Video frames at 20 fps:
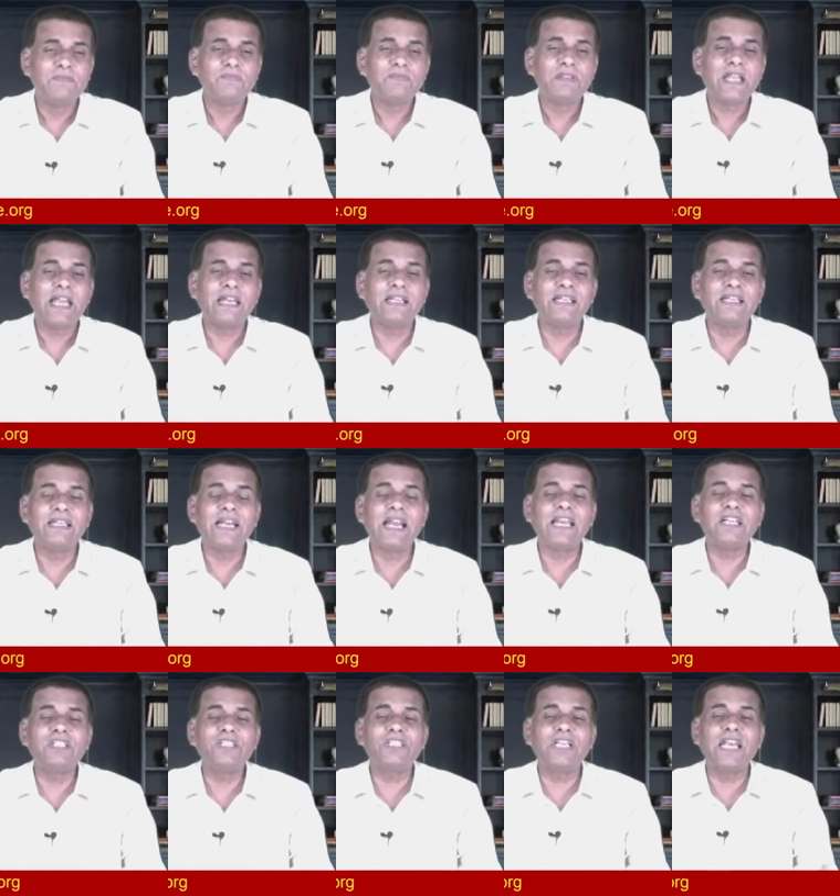And
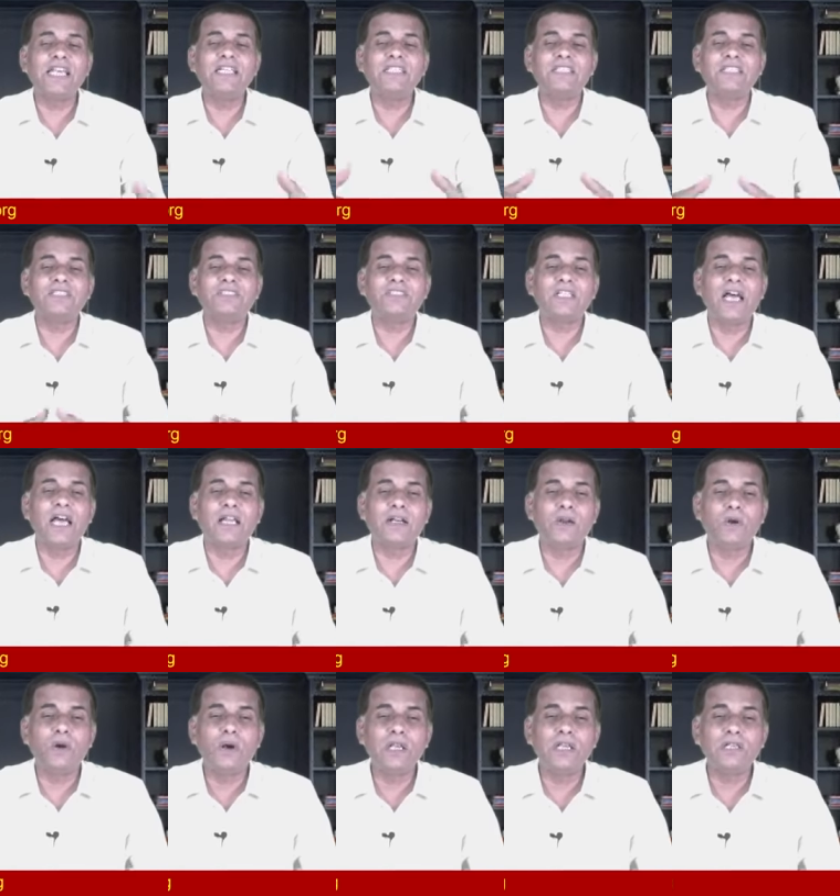great changes are
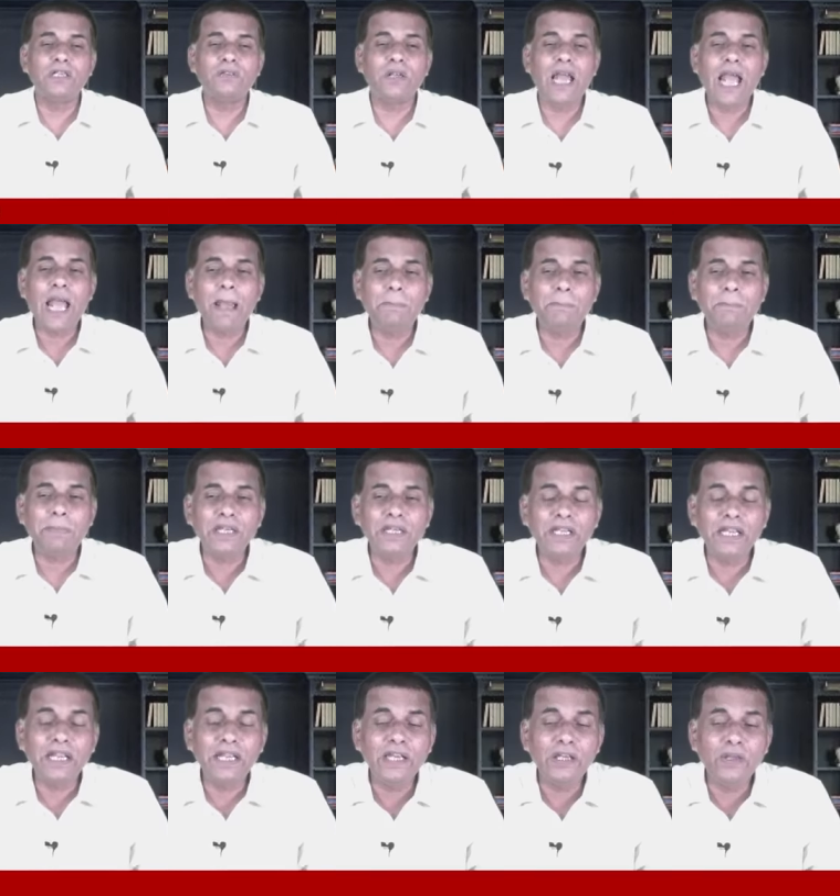going to
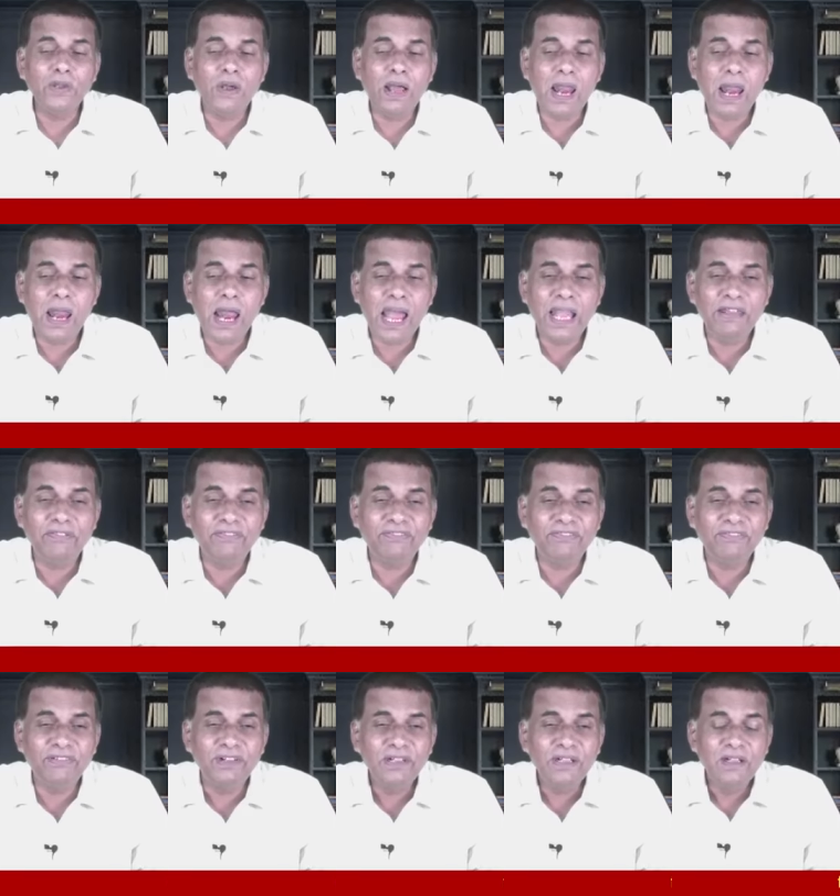happen in your
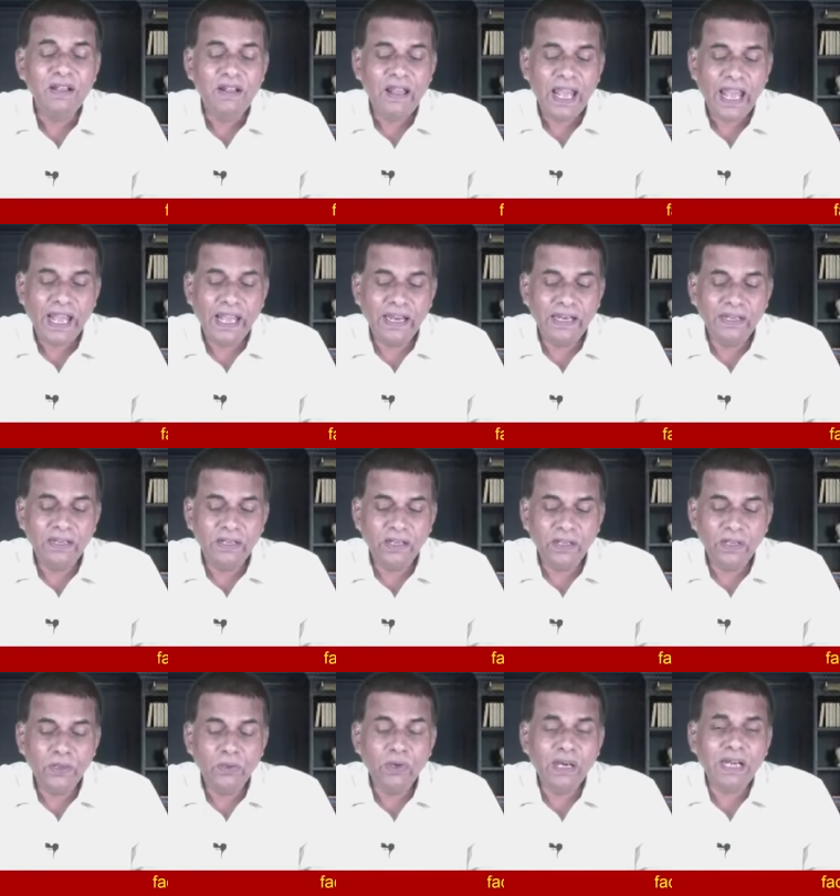life
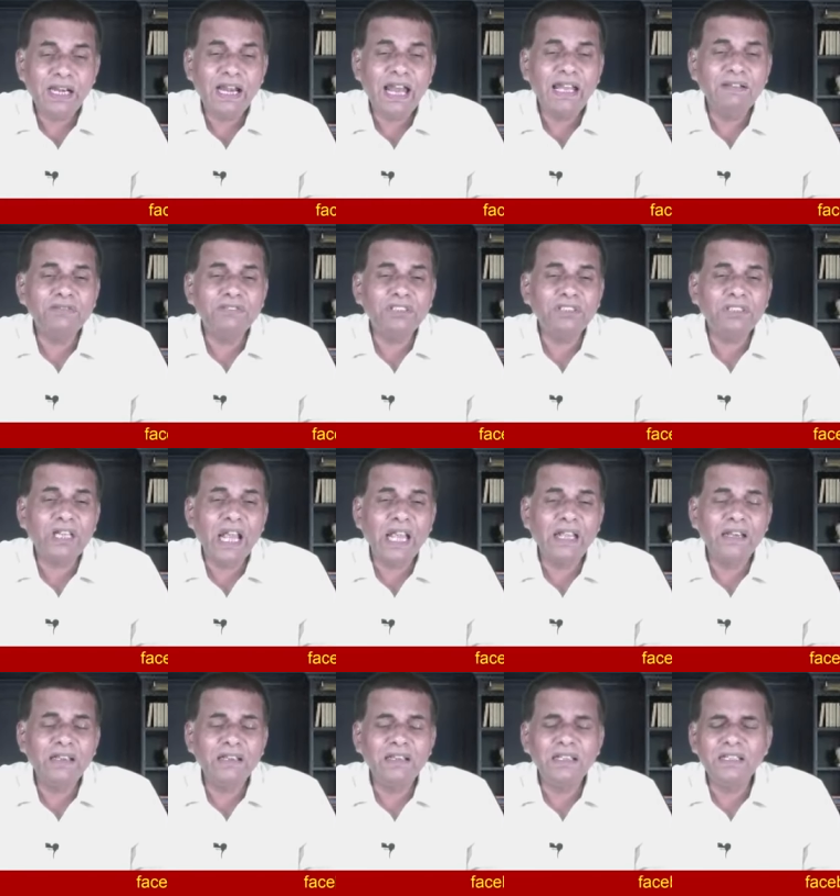and your
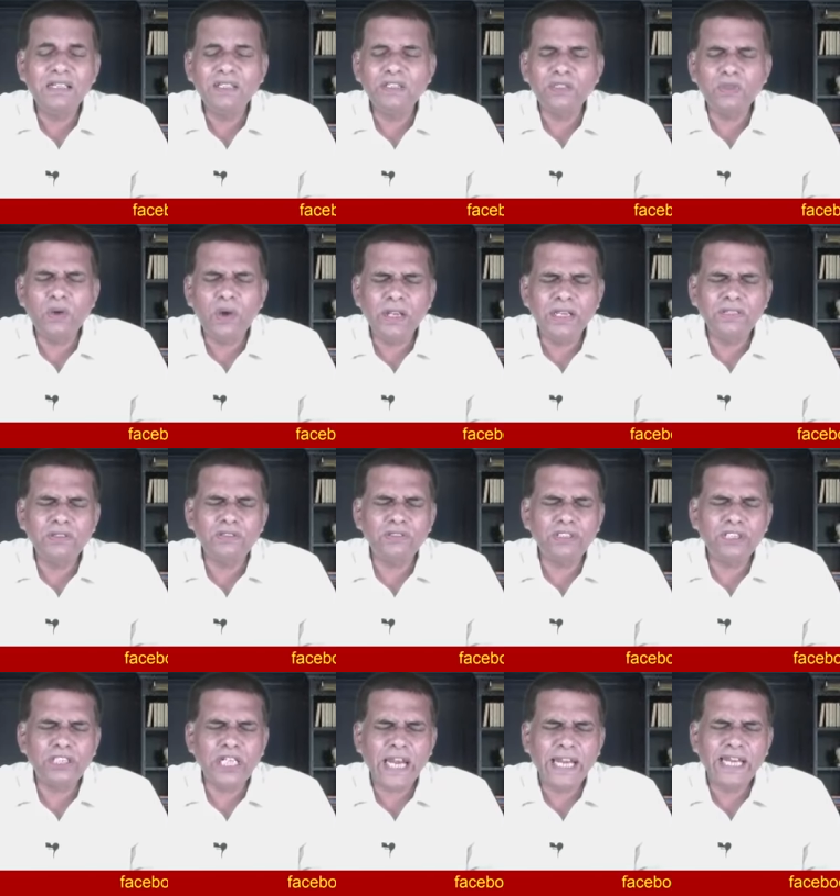lifestyle is going
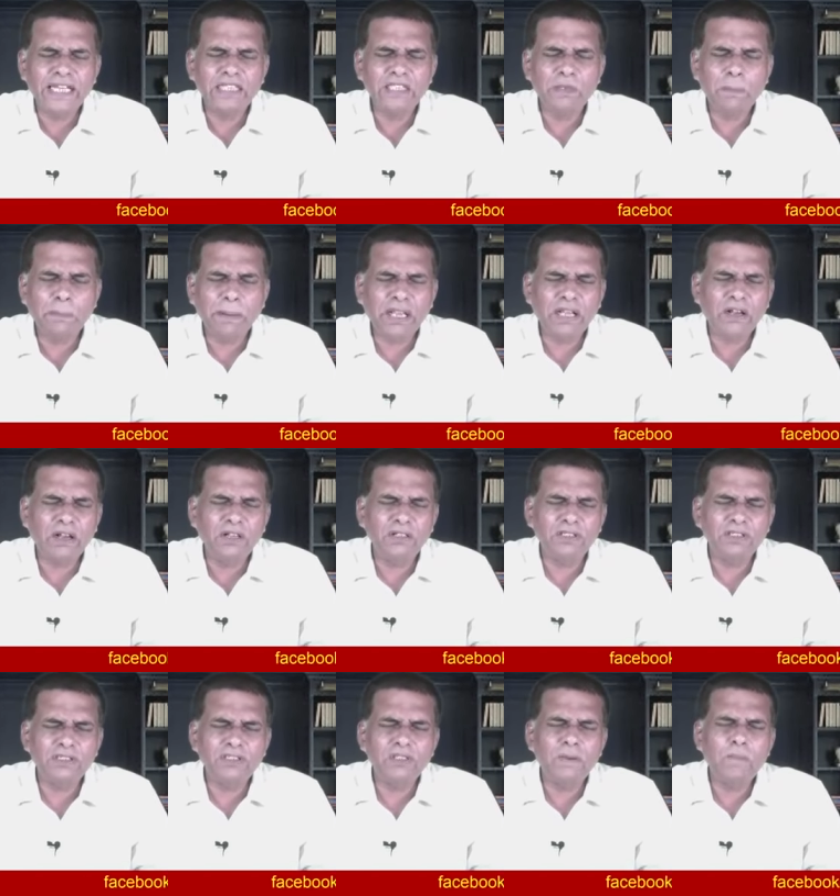to change
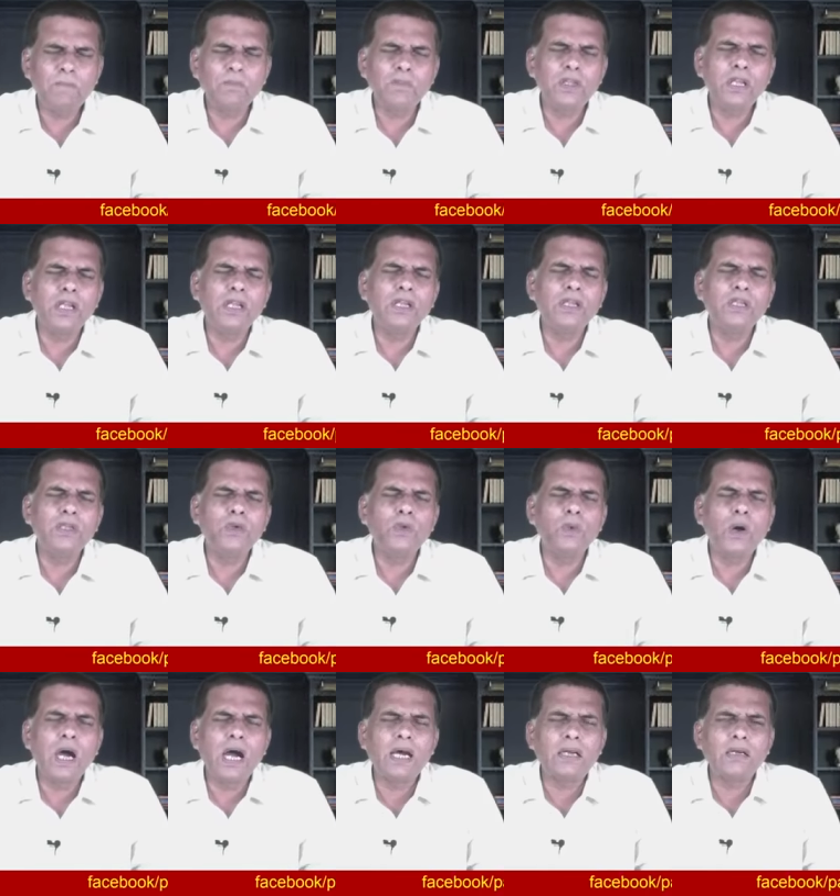because uh,
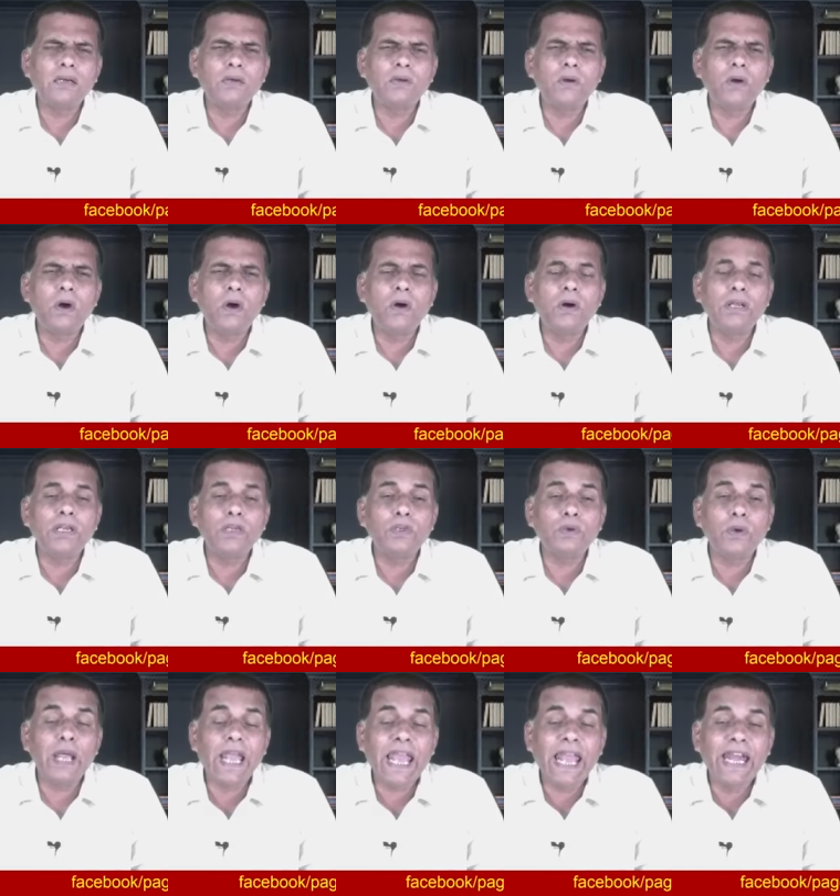you are going
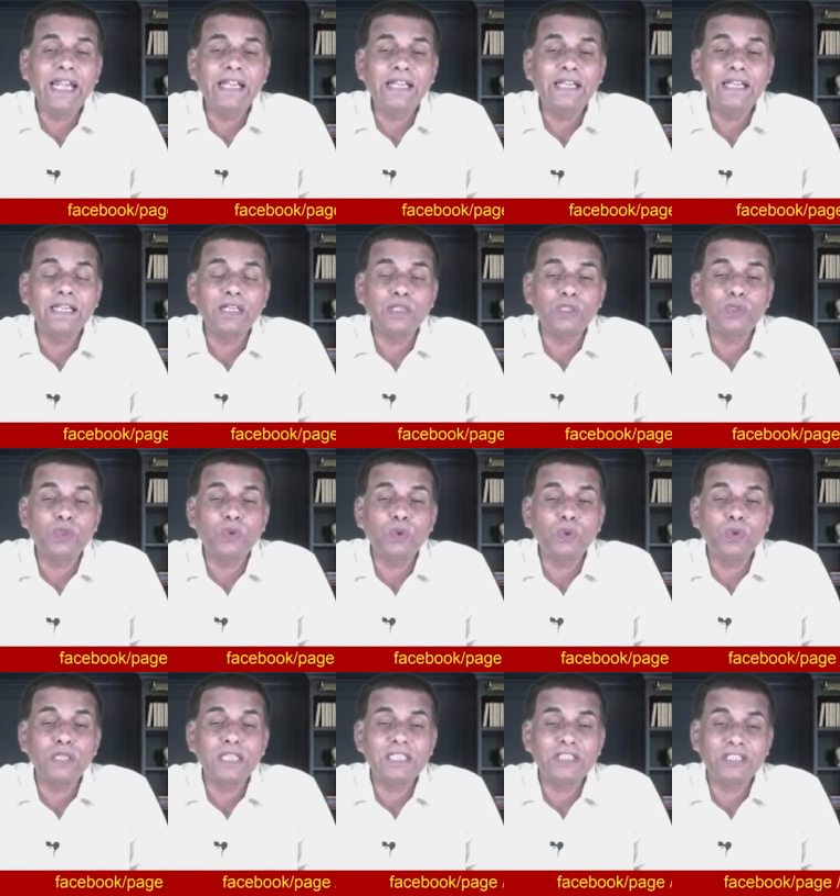to enter
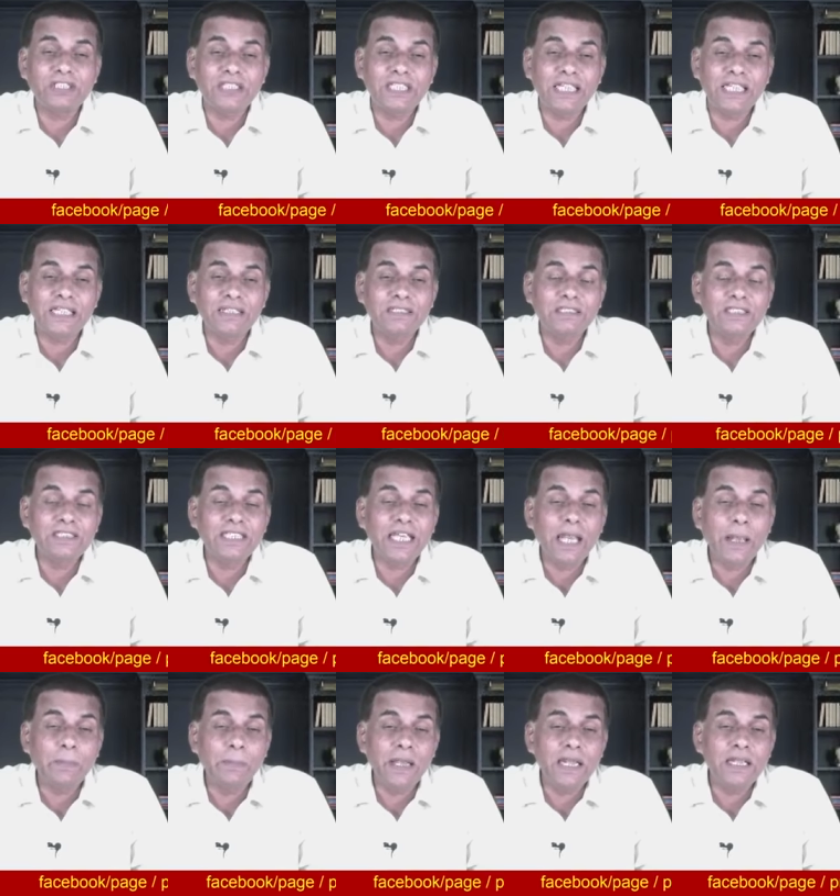through the sea
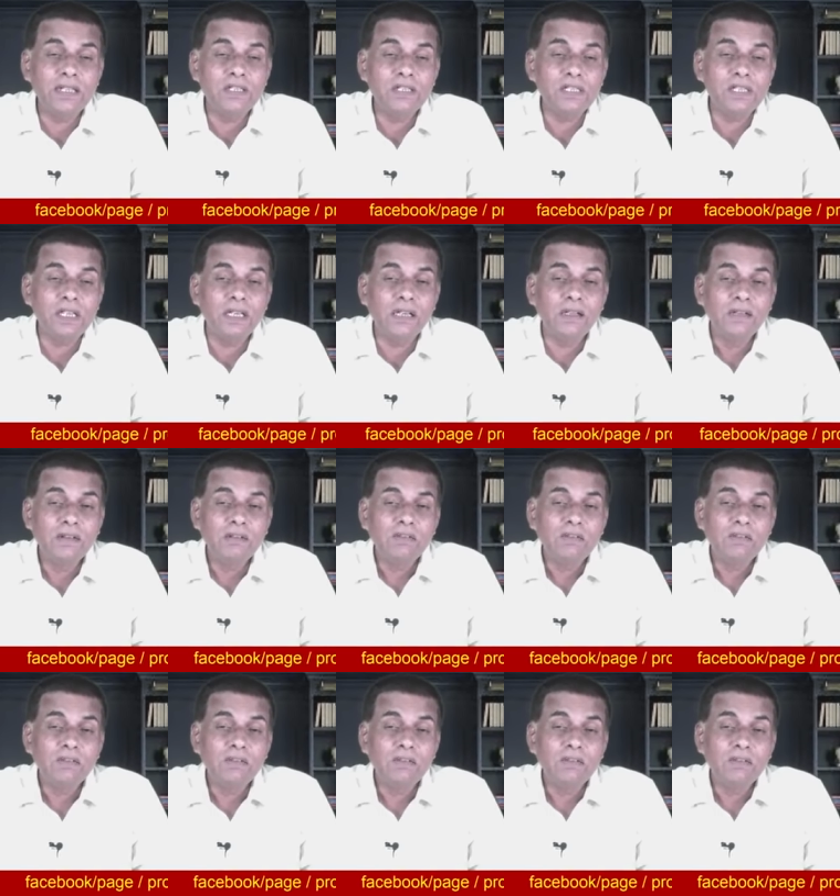sea means uh,